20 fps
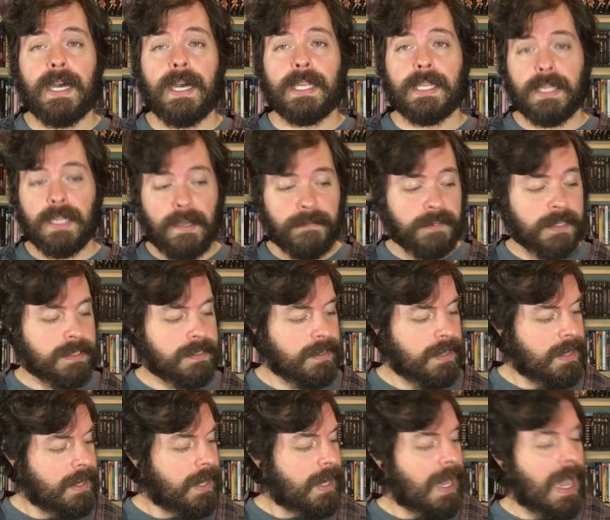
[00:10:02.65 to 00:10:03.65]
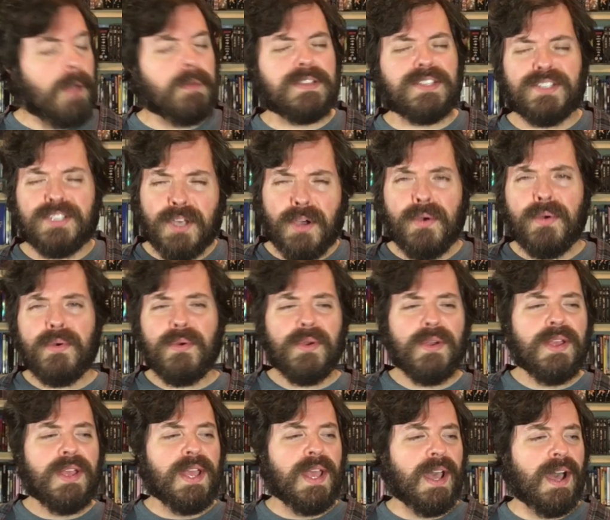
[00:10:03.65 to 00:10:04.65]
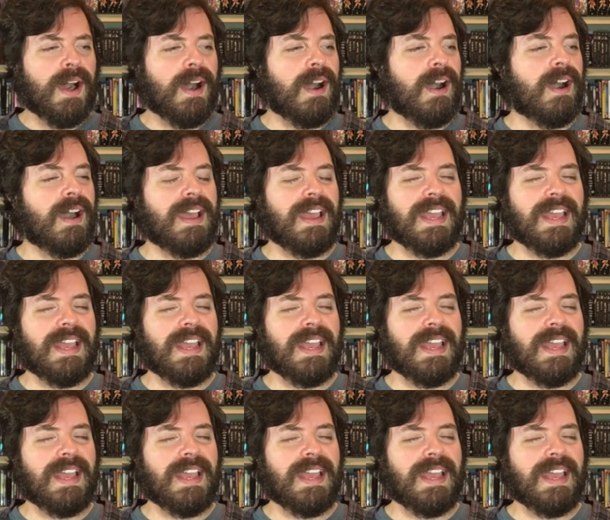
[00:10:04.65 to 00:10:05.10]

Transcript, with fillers: love it i was so uh,